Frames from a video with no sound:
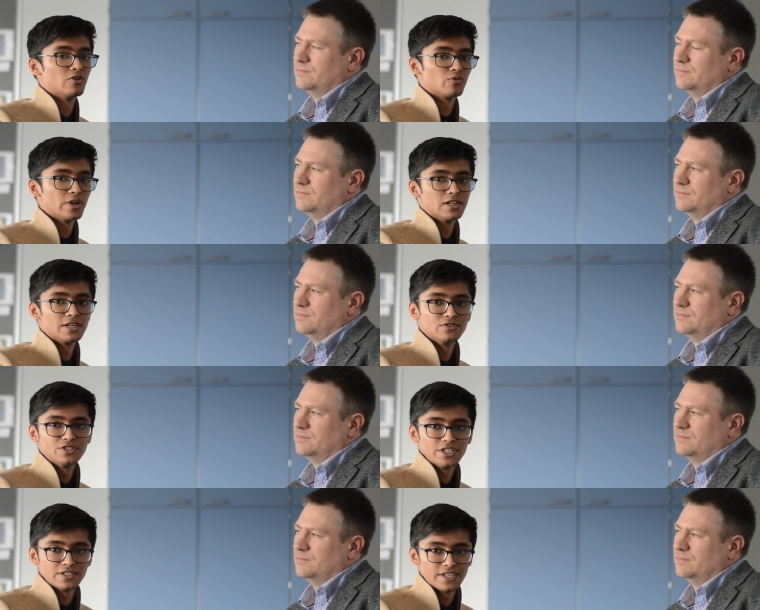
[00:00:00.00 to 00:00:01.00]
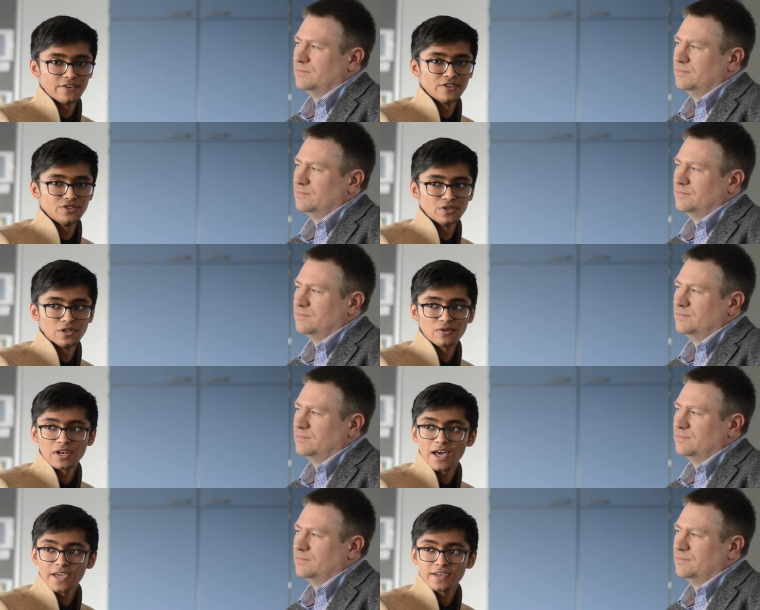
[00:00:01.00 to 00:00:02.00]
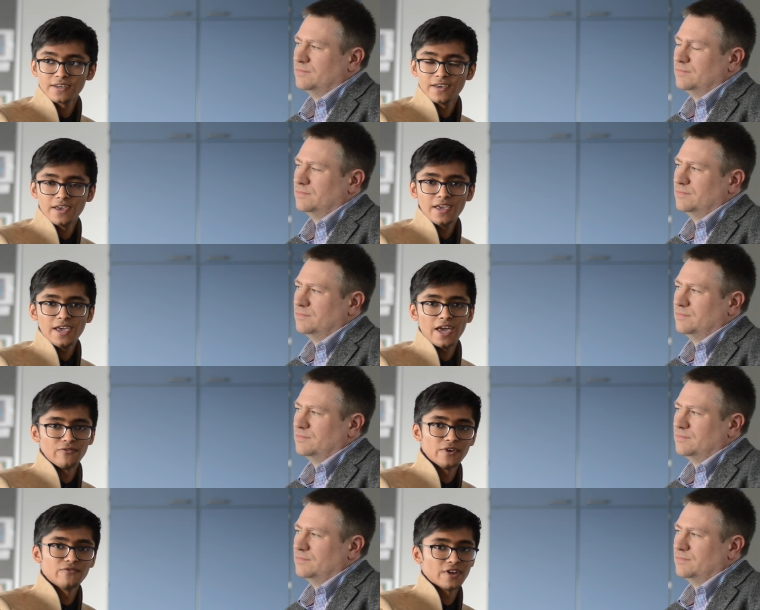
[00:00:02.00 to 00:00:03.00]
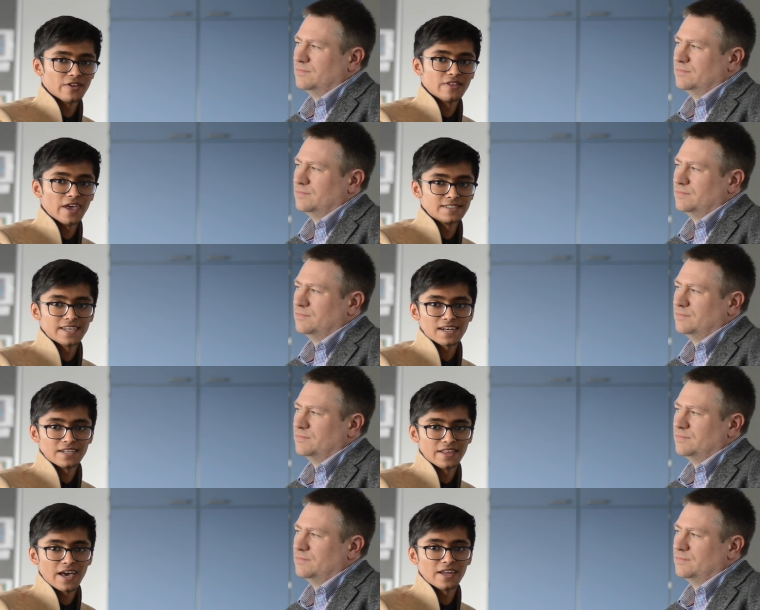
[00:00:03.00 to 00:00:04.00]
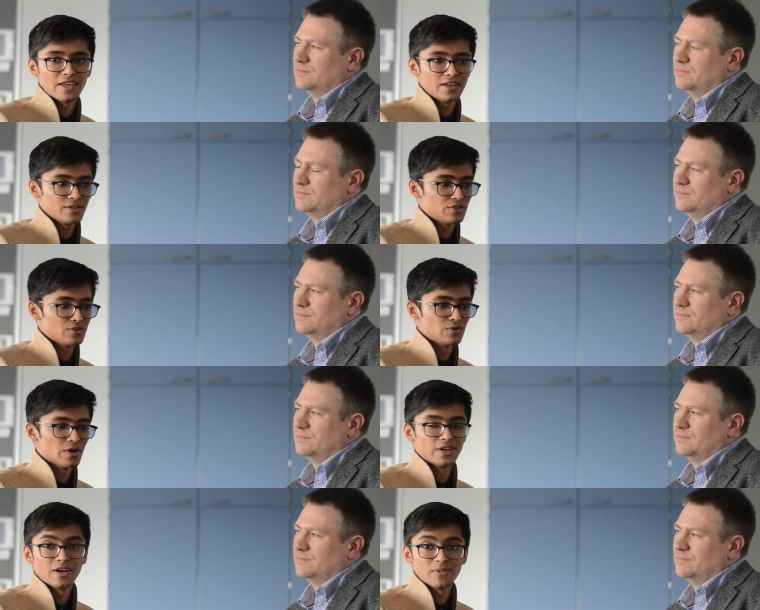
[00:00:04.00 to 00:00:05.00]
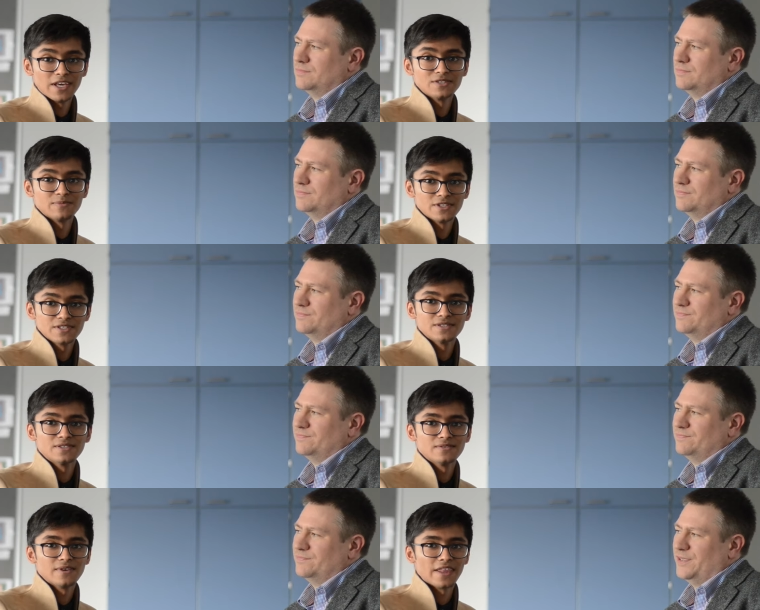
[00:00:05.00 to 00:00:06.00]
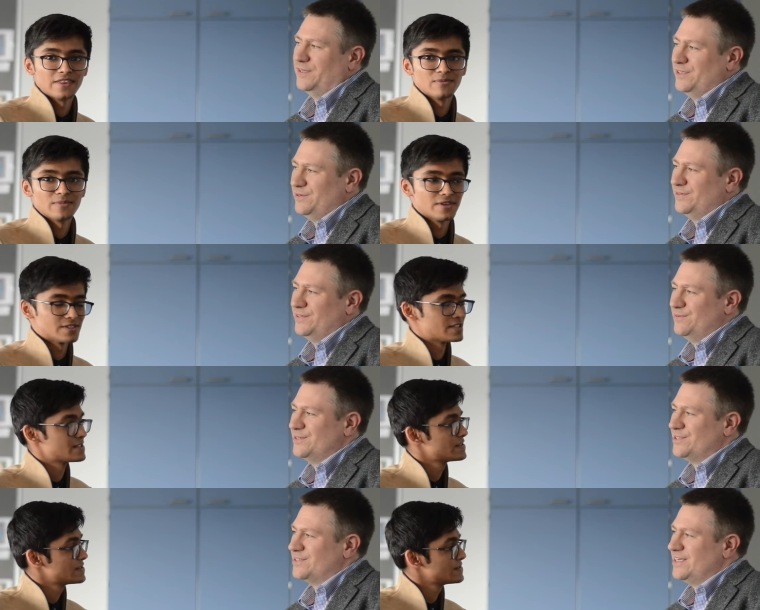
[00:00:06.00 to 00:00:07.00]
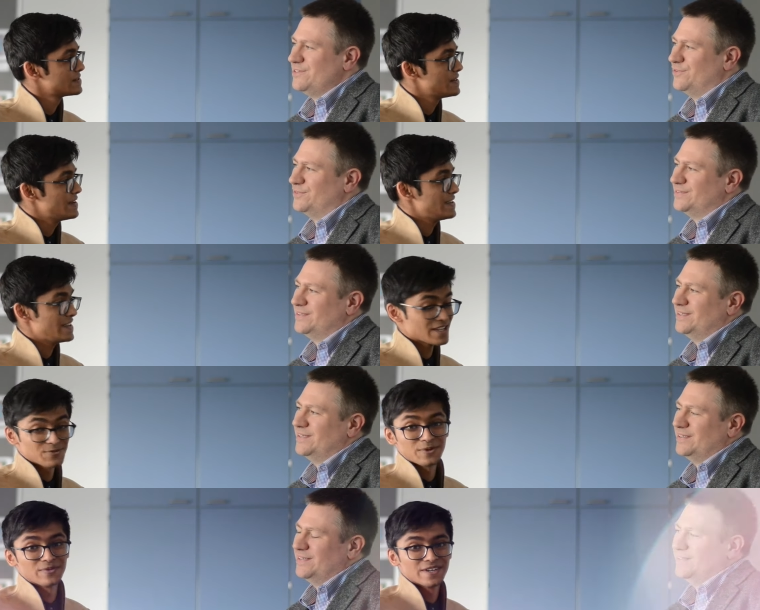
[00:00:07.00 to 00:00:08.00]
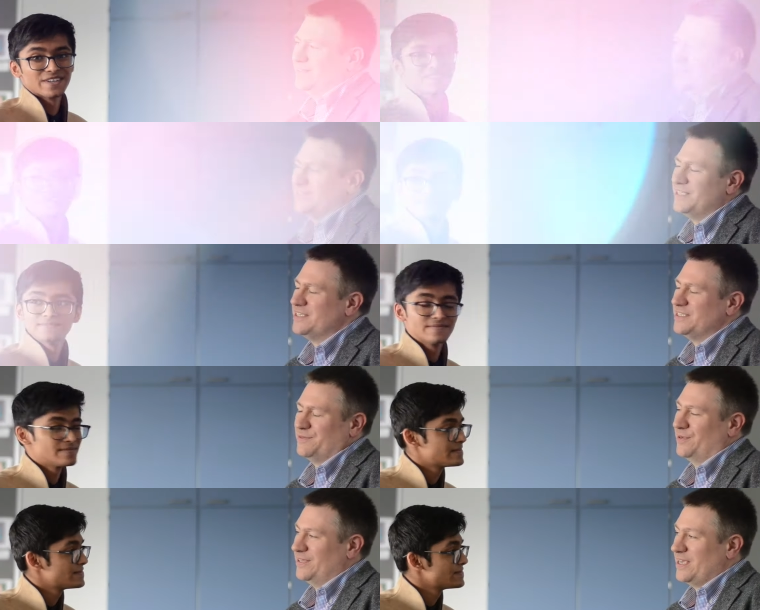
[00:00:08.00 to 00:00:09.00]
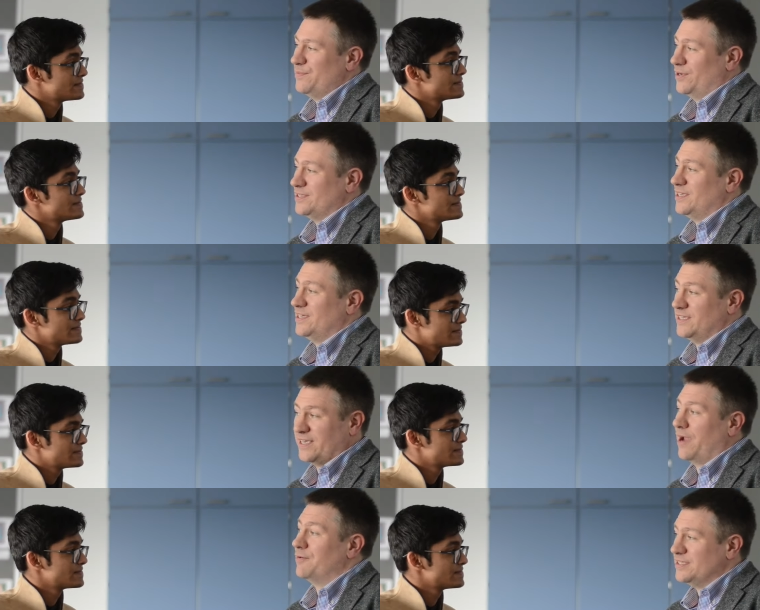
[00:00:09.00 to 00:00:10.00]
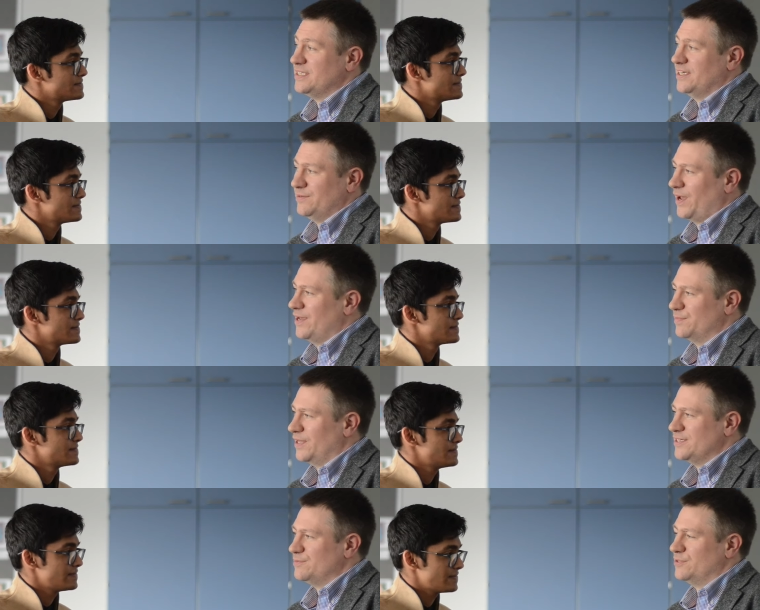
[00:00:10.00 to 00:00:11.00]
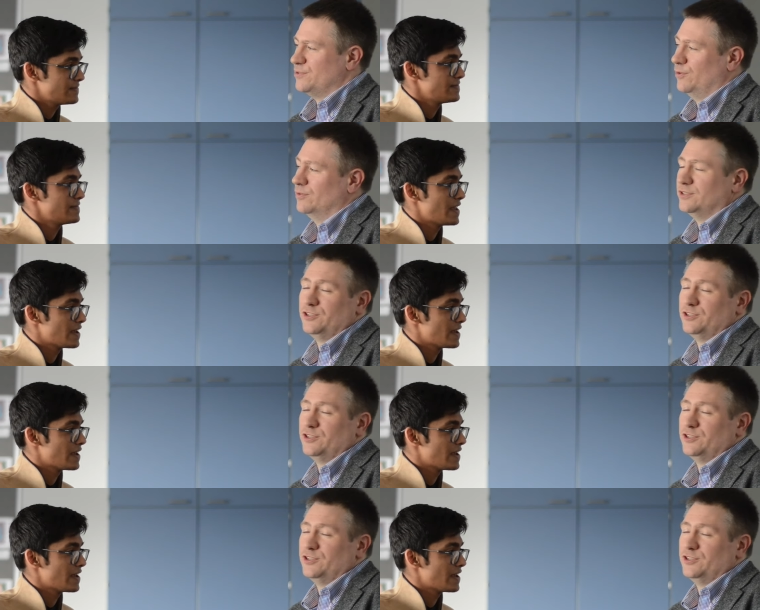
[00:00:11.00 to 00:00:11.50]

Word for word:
Speaker 1: a really good C V should look like, and we've done exactly that to earn our placements.
Speaker 2: And you, you were successful?
Speaker 1: Yes, we were.
Speaker 2: Because this is one of the key points, that it's a guaranteed paid placement. So all
Speaker 1: the yeah.